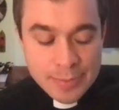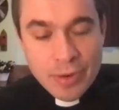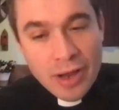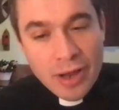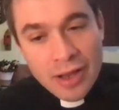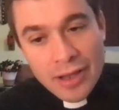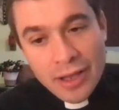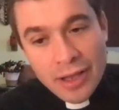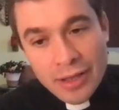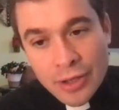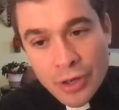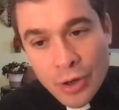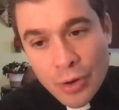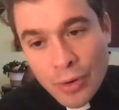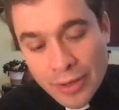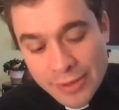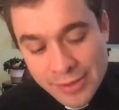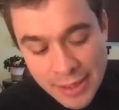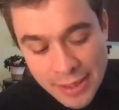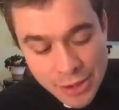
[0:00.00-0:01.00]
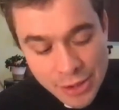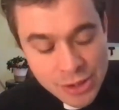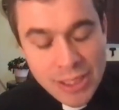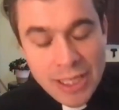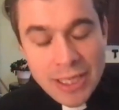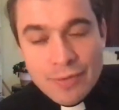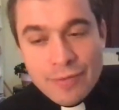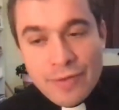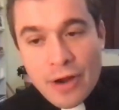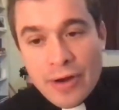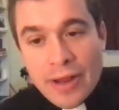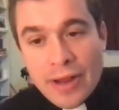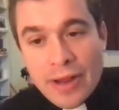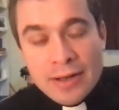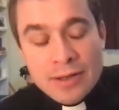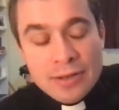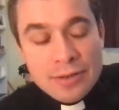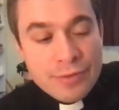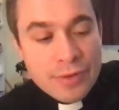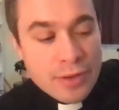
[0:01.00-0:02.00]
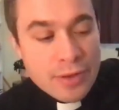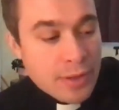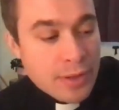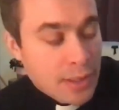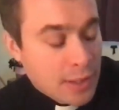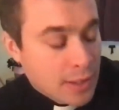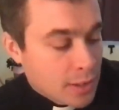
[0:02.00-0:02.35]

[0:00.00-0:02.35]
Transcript: But, you know, essentially at the very end of the